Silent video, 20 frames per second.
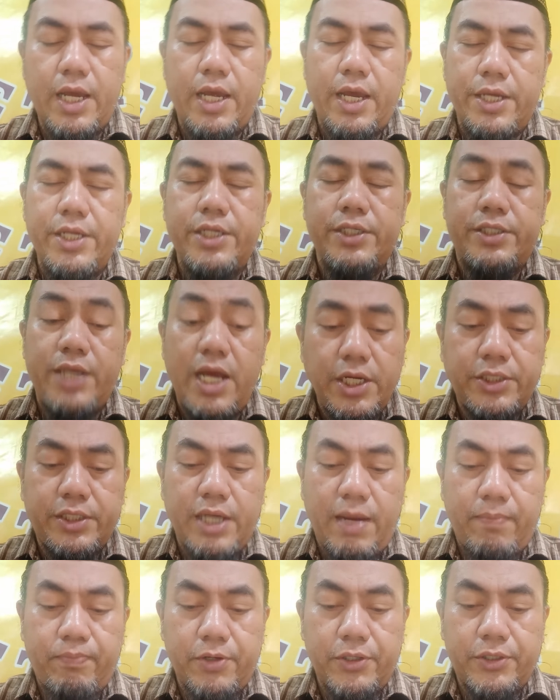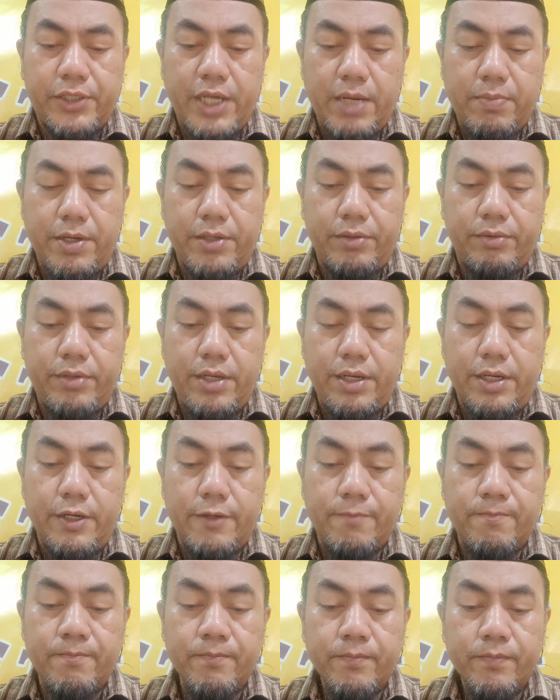in John chapter
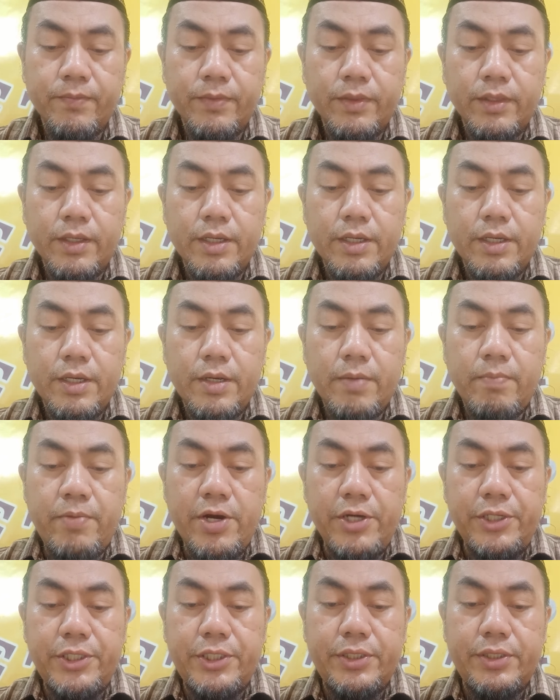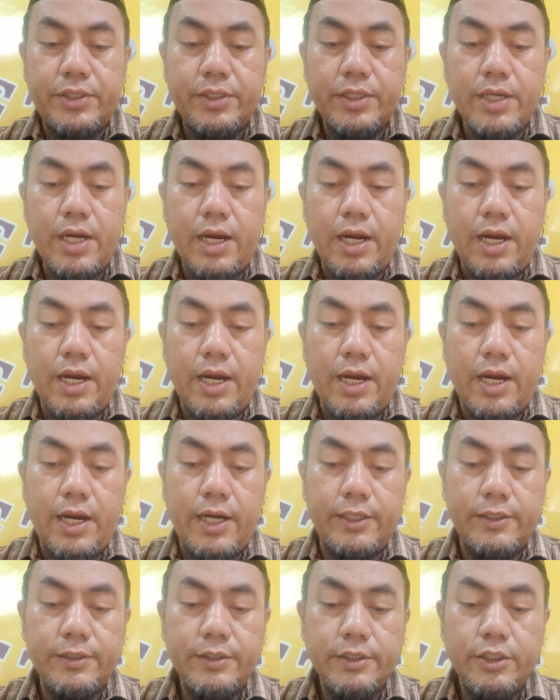17, verse
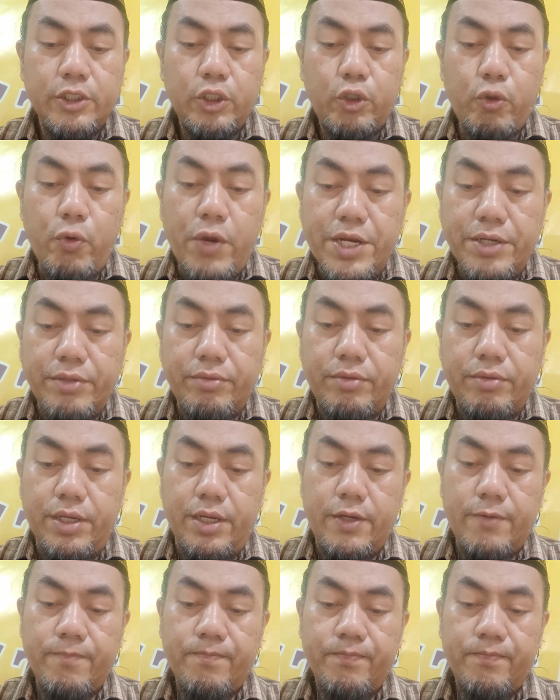21